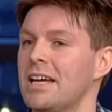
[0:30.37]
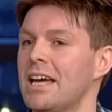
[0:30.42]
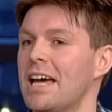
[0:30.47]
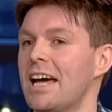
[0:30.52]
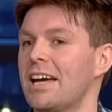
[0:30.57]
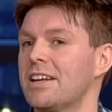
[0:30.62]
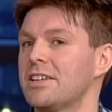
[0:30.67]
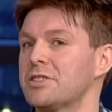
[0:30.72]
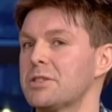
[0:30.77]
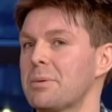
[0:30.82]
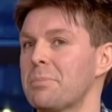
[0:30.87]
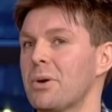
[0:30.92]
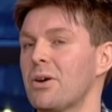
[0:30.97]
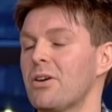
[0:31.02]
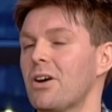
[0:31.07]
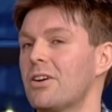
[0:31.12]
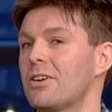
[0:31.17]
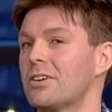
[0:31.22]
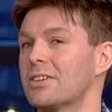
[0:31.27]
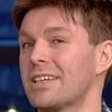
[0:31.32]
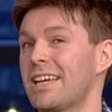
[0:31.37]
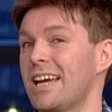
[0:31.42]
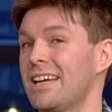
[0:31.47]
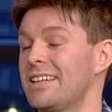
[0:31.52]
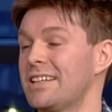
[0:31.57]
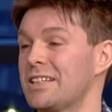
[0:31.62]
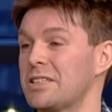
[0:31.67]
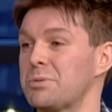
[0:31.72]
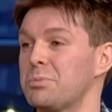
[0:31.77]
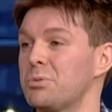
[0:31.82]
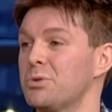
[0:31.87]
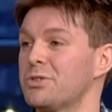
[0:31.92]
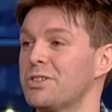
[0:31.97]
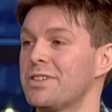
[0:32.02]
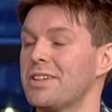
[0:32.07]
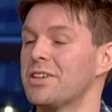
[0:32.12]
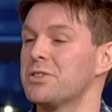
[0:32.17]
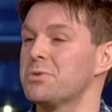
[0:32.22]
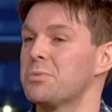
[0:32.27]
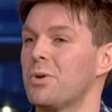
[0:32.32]
And it's about her kind of exploring
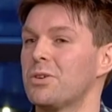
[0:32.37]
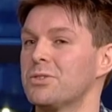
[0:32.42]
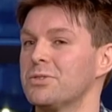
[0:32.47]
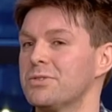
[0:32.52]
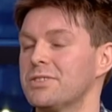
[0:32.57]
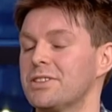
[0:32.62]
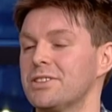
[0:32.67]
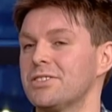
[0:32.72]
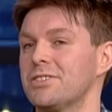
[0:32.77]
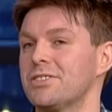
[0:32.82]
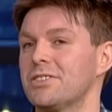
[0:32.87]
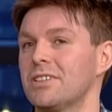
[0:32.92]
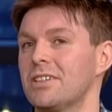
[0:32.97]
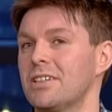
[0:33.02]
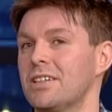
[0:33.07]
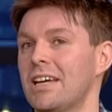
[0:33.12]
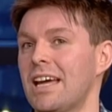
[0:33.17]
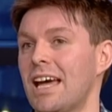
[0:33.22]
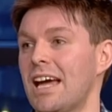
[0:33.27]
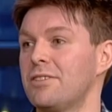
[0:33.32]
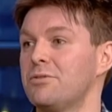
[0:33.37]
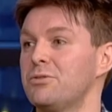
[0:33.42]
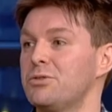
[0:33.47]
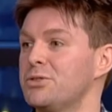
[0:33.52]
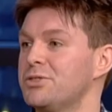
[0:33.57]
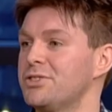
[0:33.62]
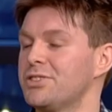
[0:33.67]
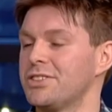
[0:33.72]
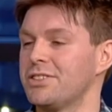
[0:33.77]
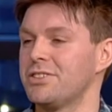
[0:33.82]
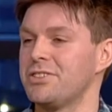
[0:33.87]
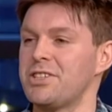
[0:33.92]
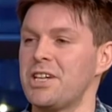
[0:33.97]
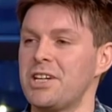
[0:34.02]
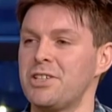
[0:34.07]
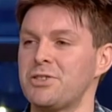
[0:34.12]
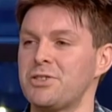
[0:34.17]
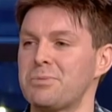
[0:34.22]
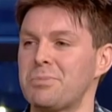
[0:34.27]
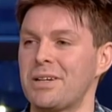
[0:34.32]
this world that's influenced and
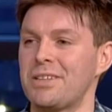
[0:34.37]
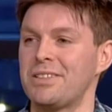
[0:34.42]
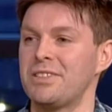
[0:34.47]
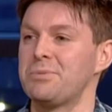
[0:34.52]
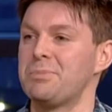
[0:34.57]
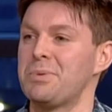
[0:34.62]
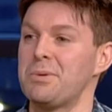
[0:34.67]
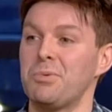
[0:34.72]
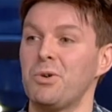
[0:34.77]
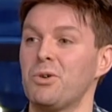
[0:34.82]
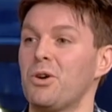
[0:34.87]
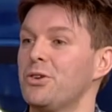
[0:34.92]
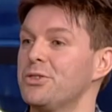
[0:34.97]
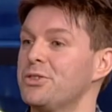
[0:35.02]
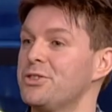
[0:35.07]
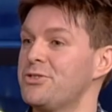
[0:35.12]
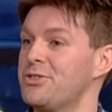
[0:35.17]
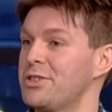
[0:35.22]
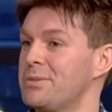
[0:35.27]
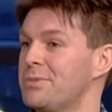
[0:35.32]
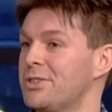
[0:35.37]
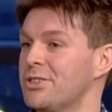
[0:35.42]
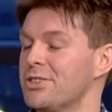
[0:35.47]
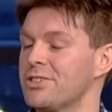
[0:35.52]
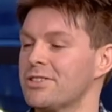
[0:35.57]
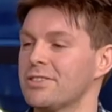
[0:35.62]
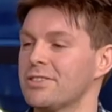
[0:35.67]
changed by these people called the Dreamers.